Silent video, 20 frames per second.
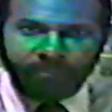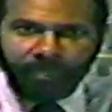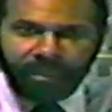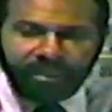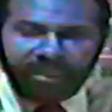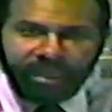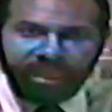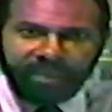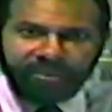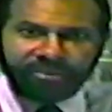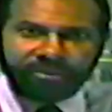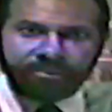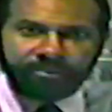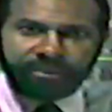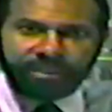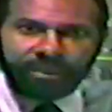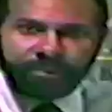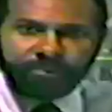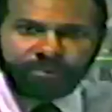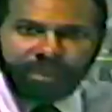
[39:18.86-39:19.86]
It has to
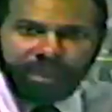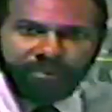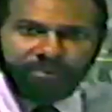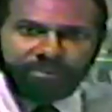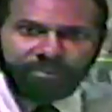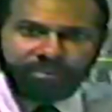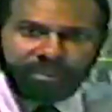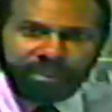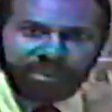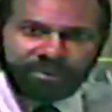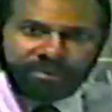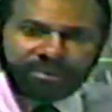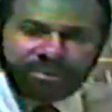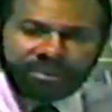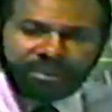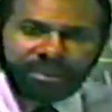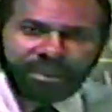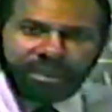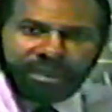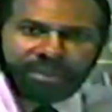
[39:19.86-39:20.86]
be a probability
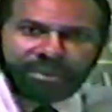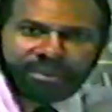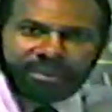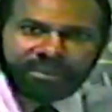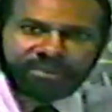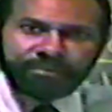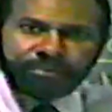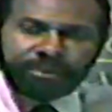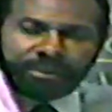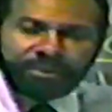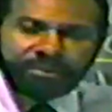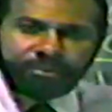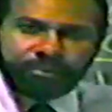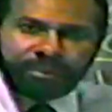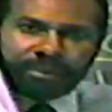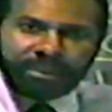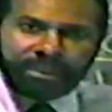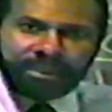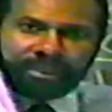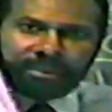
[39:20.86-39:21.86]
that's
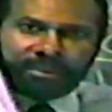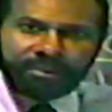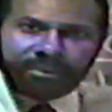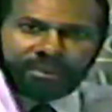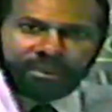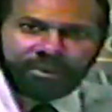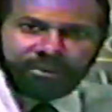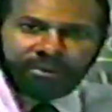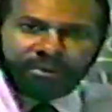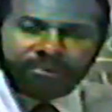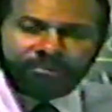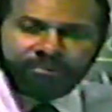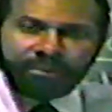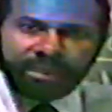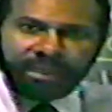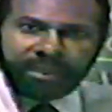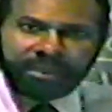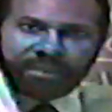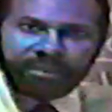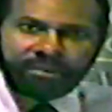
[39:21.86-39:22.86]
between the
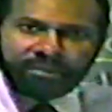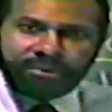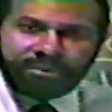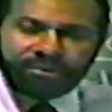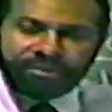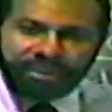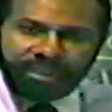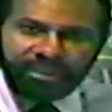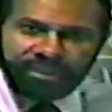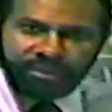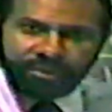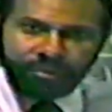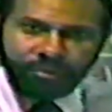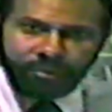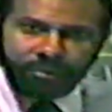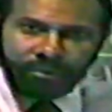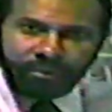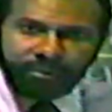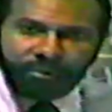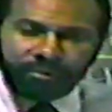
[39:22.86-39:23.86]
mean and the
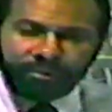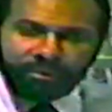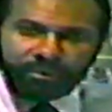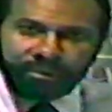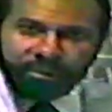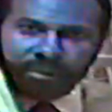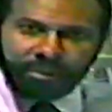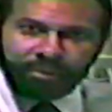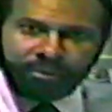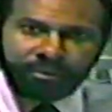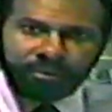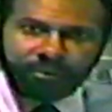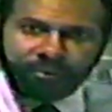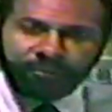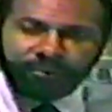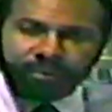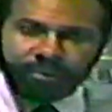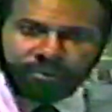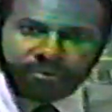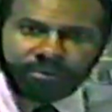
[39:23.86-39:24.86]
z-score in order
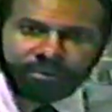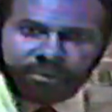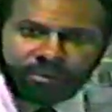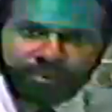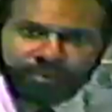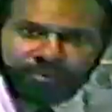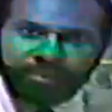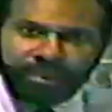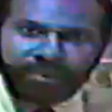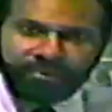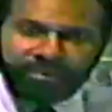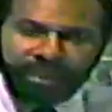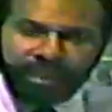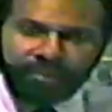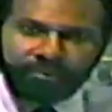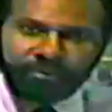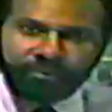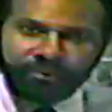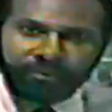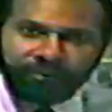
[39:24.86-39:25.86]
for you to use that
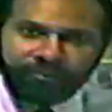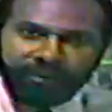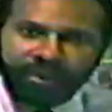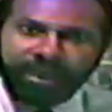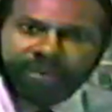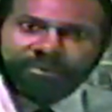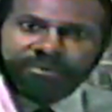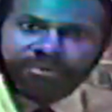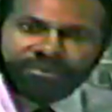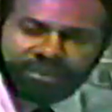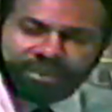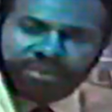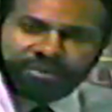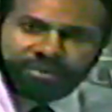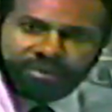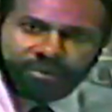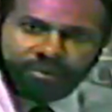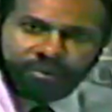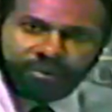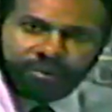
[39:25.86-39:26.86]
table to find the
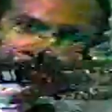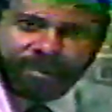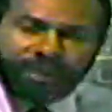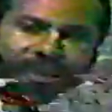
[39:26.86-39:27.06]
z-score.